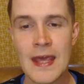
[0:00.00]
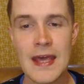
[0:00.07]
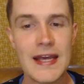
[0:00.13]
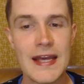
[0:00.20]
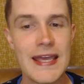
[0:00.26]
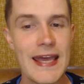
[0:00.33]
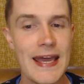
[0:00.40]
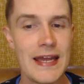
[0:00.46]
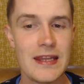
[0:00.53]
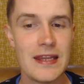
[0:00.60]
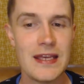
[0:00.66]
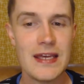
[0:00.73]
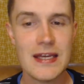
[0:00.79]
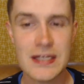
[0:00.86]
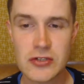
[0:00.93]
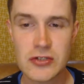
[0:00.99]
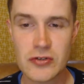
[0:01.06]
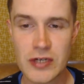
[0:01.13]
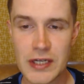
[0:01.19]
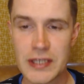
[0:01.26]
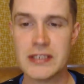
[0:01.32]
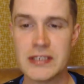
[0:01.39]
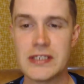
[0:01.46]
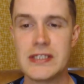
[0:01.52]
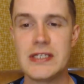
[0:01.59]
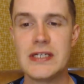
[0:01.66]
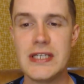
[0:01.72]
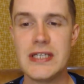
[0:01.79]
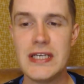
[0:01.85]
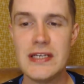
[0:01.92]
Again, the Israelites
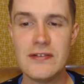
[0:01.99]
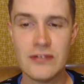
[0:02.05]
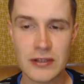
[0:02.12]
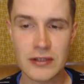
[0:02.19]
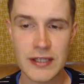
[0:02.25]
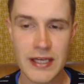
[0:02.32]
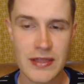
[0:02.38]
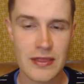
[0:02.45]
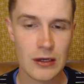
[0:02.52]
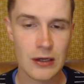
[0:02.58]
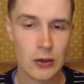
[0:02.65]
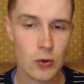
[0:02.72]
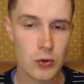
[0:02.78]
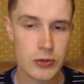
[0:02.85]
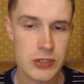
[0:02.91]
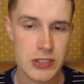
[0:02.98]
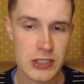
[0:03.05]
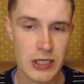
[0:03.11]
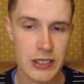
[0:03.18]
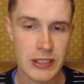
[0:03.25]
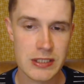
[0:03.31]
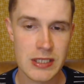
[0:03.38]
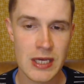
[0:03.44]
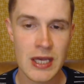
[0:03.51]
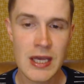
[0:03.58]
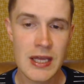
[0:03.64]
did evil in the Lord's sight.